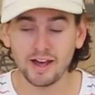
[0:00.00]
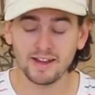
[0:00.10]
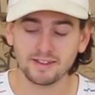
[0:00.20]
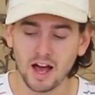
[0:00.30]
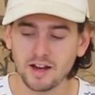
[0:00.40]

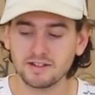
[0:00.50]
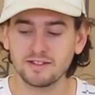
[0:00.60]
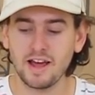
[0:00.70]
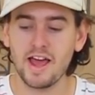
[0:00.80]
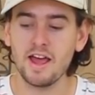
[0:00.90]
It's hard to
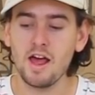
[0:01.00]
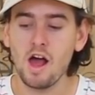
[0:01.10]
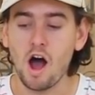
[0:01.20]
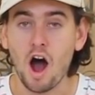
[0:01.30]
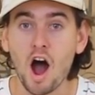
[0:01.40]
say.
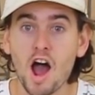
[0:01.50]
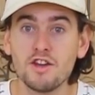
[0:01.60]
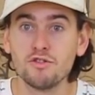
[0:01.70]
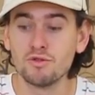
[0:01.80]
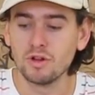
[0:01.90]

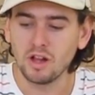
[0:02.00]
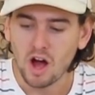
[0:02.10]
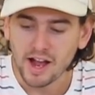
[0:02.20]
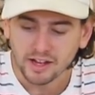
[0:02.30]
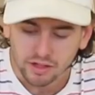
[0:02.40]
I do
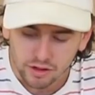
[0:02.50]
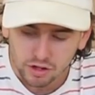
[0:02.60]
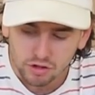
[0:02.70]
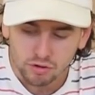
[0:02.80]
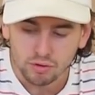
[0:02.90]
like the
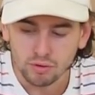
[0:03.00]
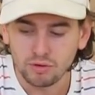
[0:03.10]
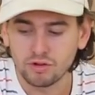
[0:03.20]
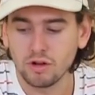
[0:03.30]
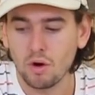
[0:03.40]

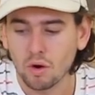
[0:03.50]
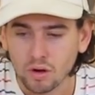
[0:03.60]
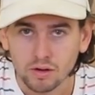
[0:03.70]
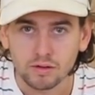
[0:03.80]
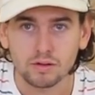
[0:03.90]
huge,
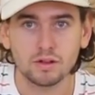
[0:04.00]
long,